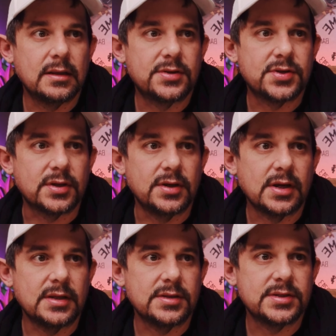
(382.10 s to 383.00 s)
so
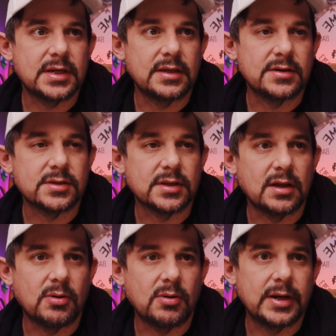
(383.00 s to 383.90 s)
you can see there's a
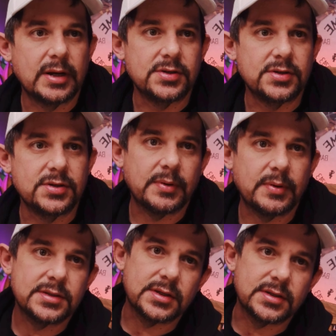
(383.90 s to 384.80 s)
little bit of
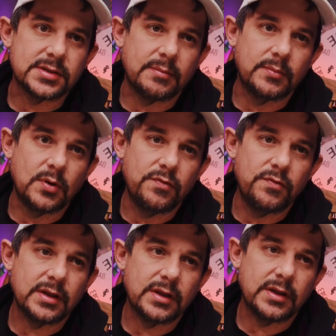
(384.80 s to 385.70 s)
jumpiness as I'm
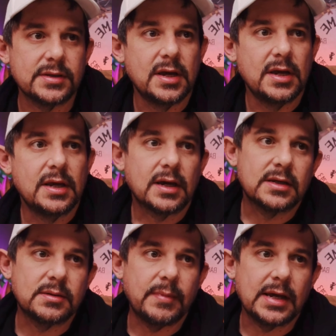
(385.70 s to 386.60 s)
moving things,
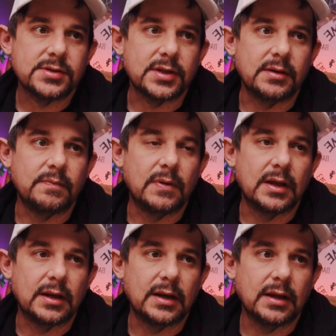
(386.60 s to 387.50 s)
because I'm actually,
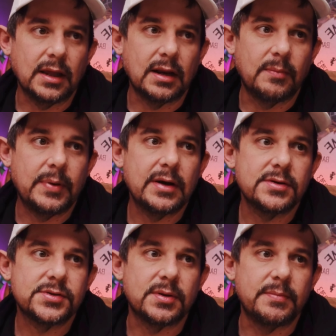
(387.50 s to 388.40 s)
it
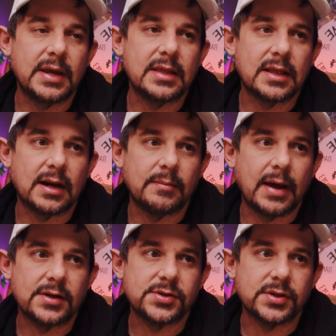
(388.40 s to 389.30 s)
appears to me that
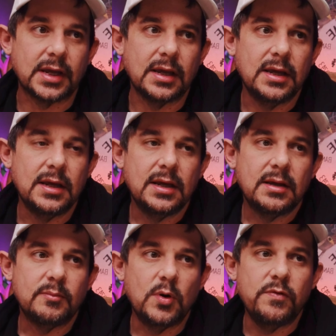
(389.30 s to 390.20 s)
I'm actually
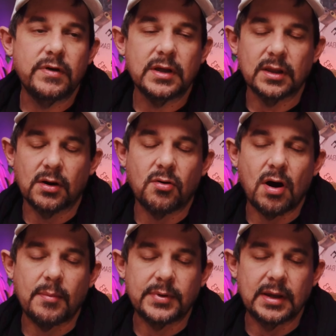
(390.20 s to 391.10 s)
moving the
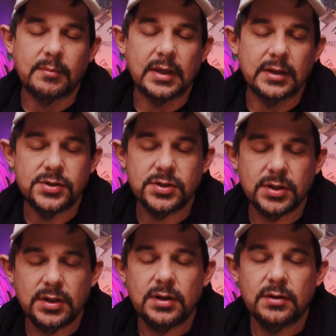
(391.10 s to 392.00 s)
cropped
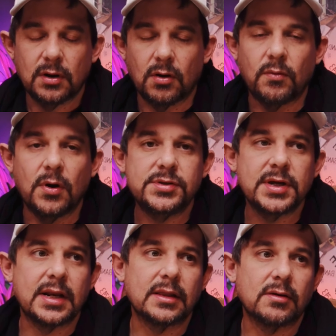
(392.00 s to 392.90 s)
image or
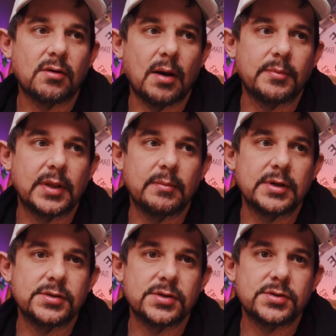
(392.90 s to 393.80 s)
rotating the cropped
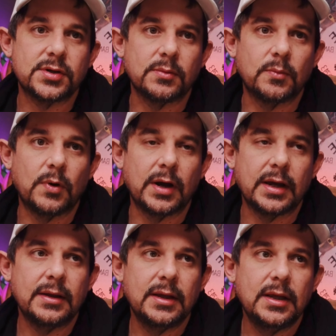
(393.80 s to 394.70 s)
image a certain
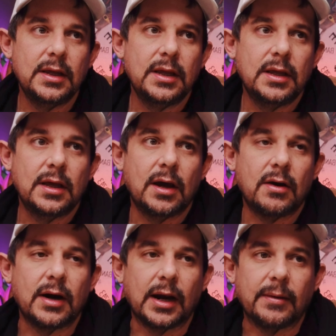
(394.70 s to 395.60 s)
way.
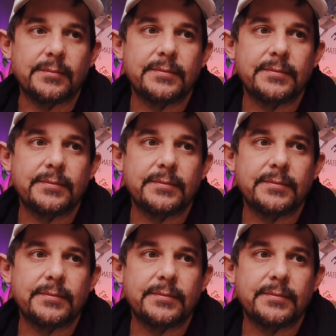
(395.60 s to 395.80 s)
All right.